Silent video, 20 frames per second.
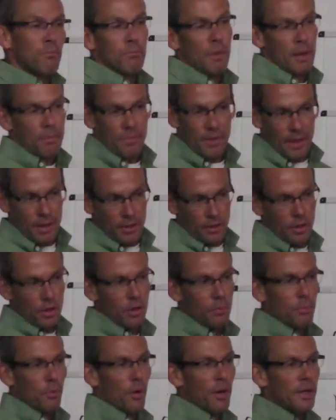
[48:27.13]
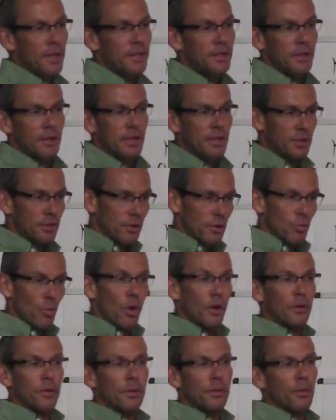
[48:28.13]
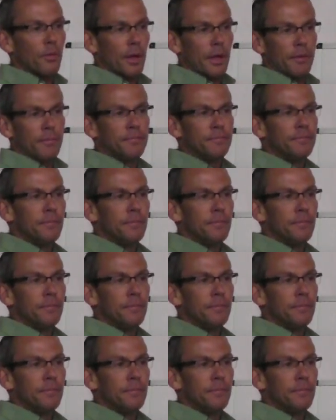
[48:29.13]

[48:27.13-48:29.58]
My thing to your point is at least you're in one or three.